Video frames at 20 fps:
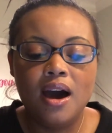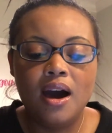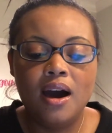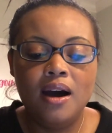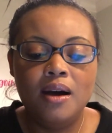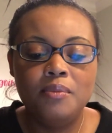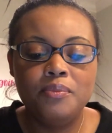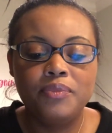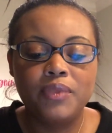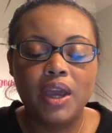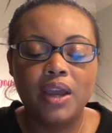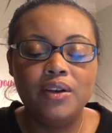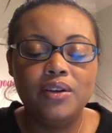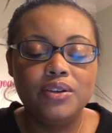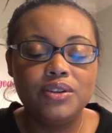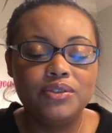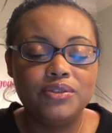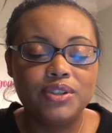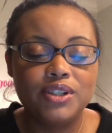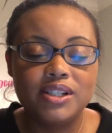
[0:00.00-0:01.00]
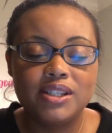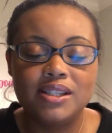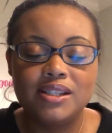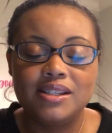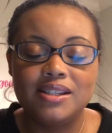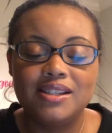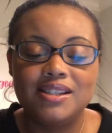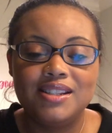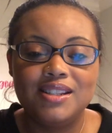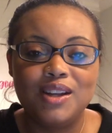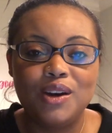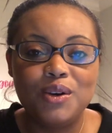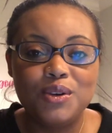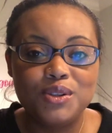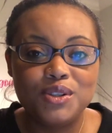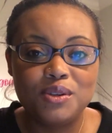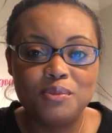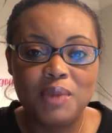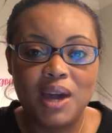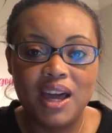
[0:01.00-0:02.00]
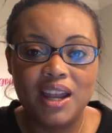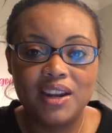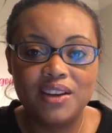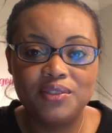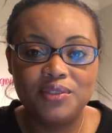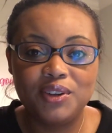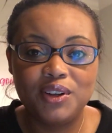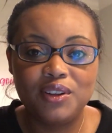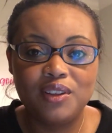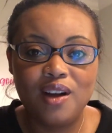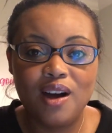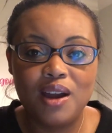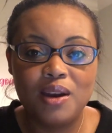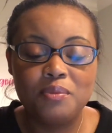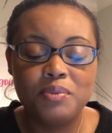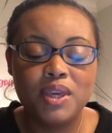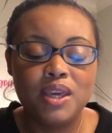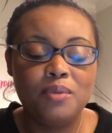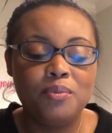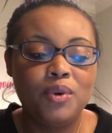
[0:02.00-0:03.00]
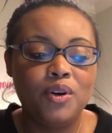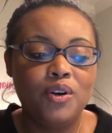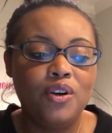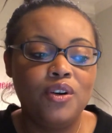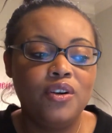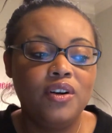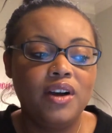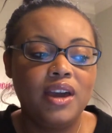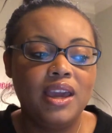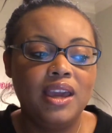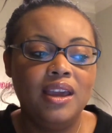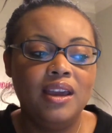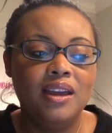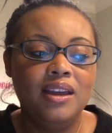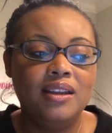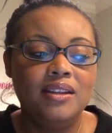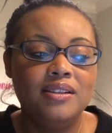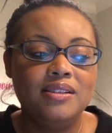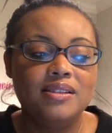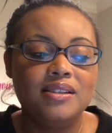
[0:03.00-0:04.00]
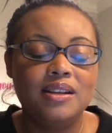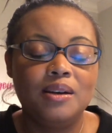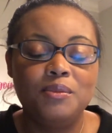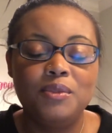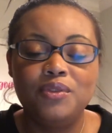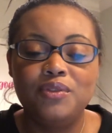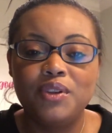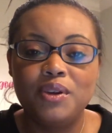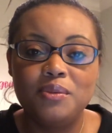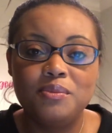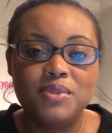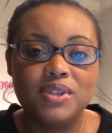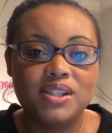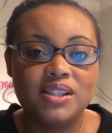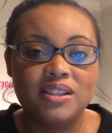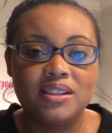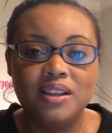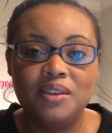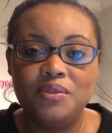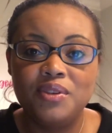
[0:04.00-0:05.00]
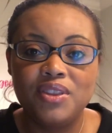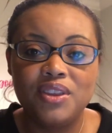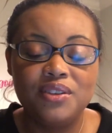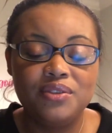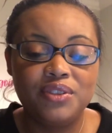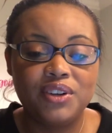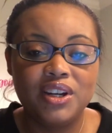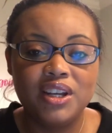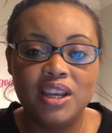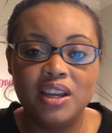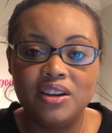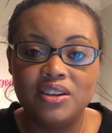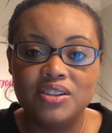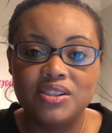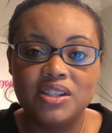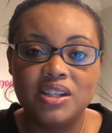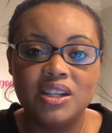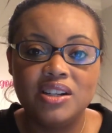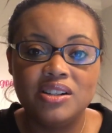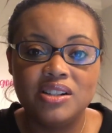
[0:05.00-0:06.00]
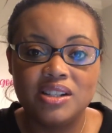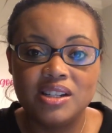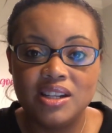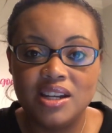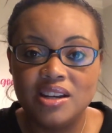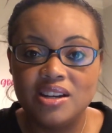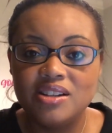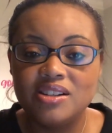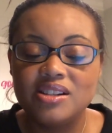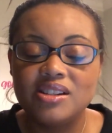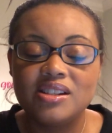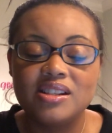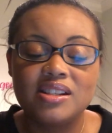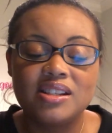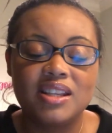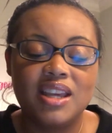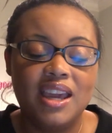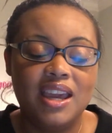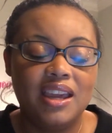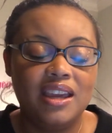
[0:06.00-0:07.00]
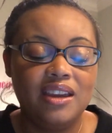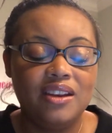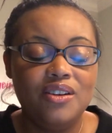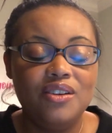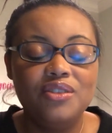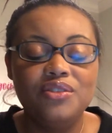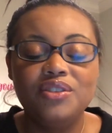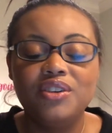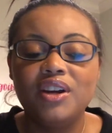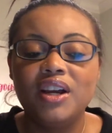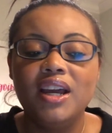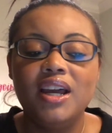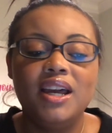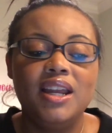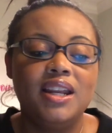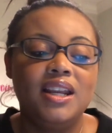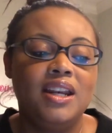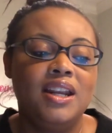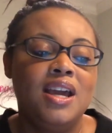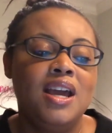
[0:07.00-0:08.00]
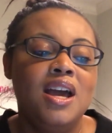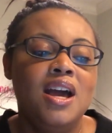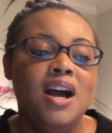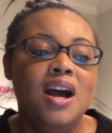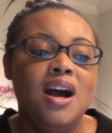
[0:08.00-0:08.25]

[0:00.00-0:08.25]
I know divorce is just so traumatic for a lot of people, and some of them just live with it for years and years and years and just can't get over it. And